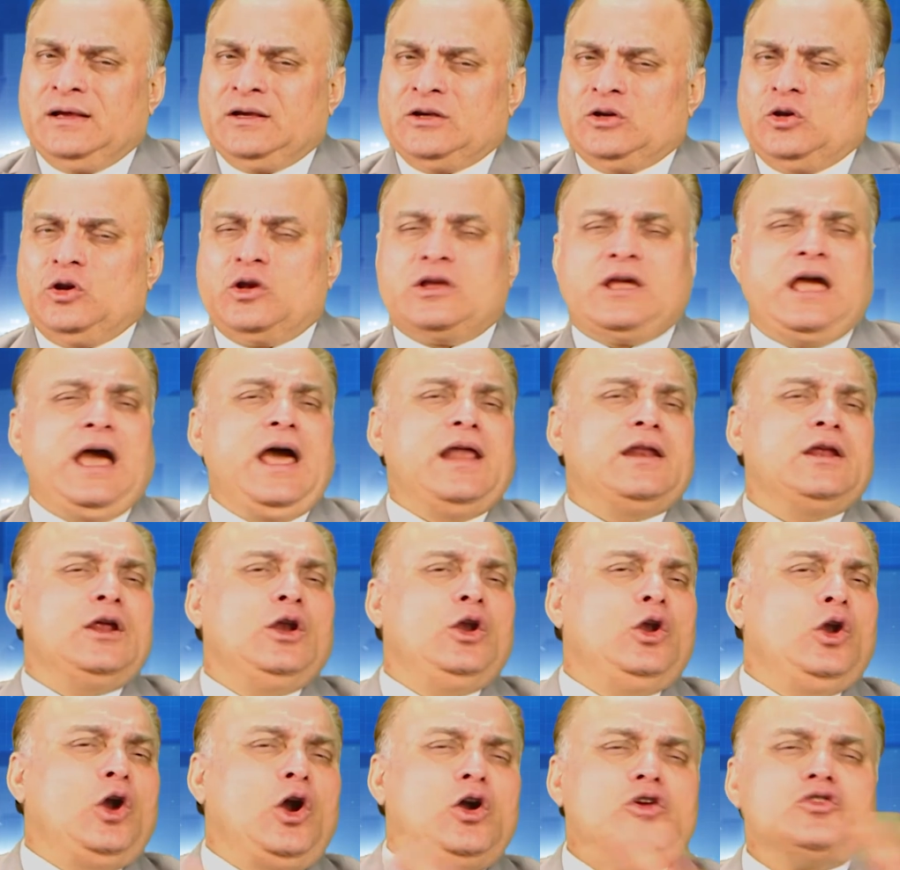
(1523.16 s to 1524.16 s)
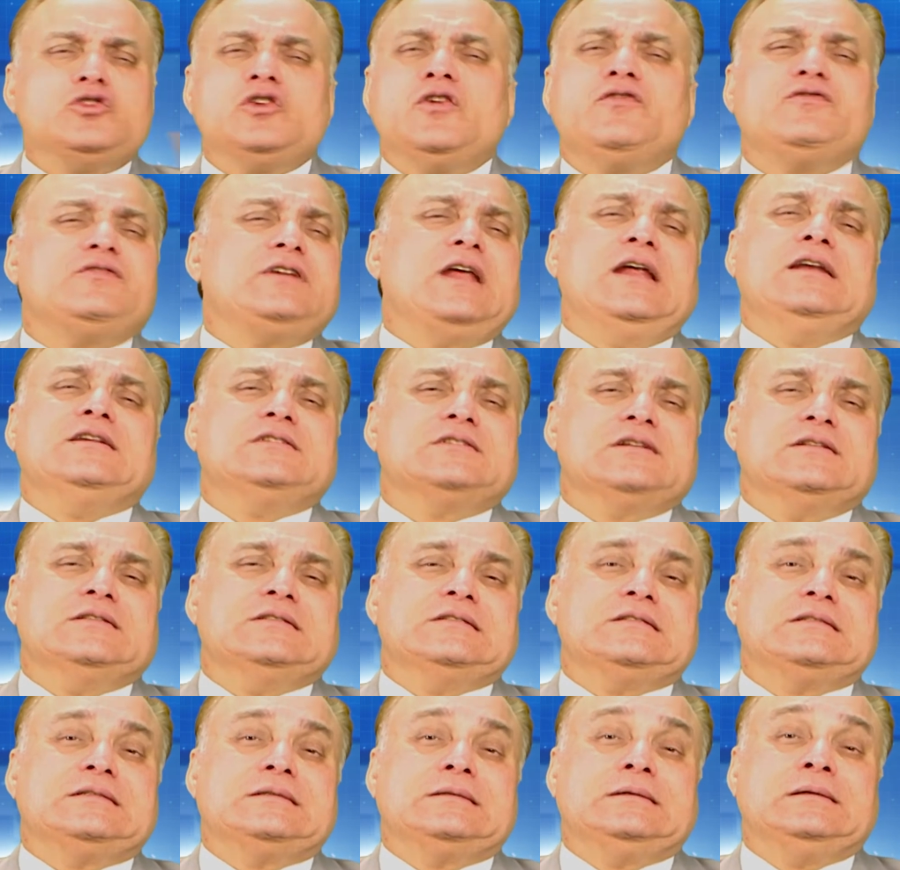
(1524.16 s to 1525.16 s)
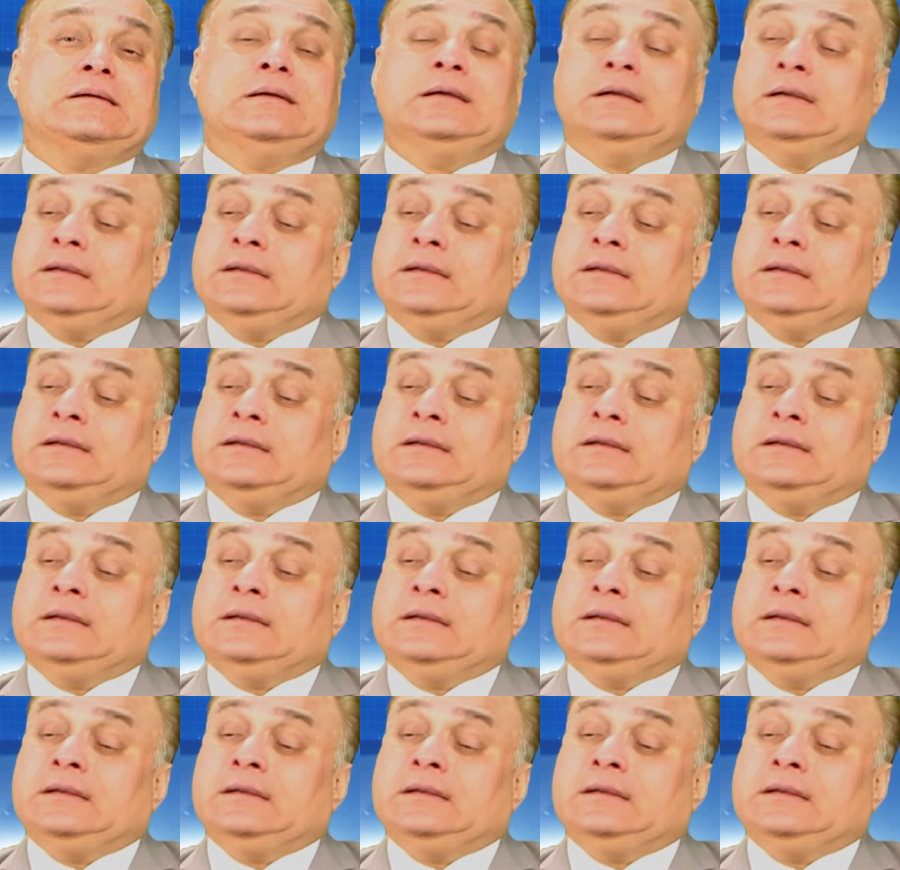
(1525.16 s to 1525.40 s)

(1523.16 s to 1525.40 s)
You'll carry lots of tensions,